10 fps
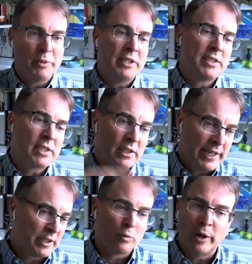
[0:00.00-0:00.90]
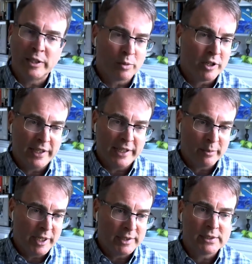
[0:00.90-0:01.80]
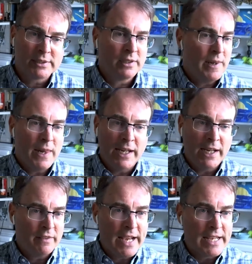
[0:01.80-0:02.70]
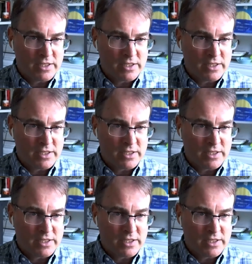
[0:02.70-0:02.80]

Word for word: which means it's connected right to our database, and